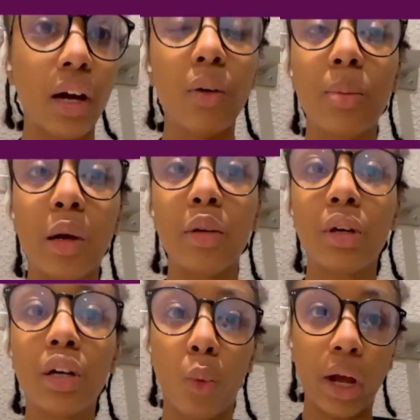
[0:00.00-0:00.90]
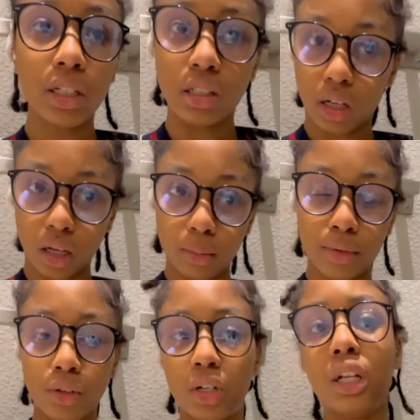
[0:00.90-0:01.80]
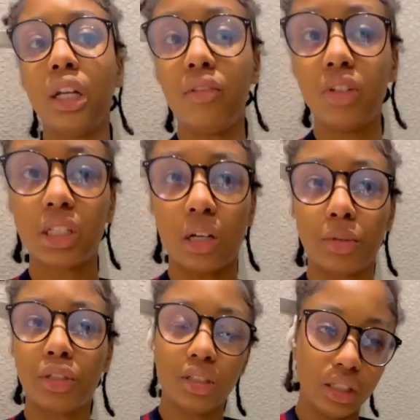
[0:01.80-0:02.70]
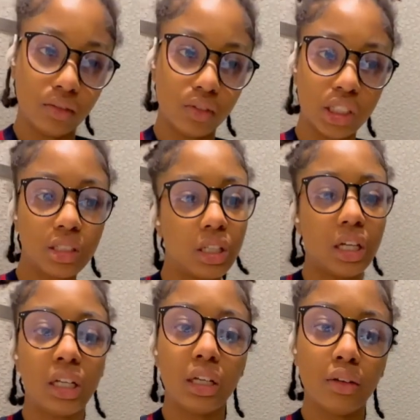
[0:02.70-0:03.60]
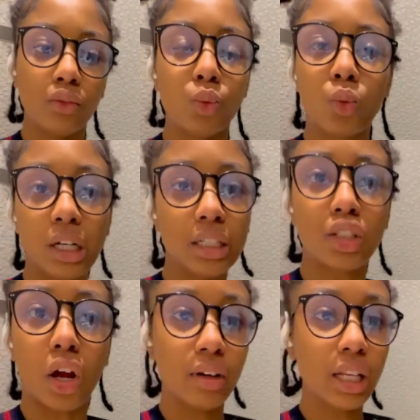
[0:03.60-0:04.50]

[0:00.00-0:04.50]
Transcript: I would probably wear a white top or a navy top as me just to like give what it's already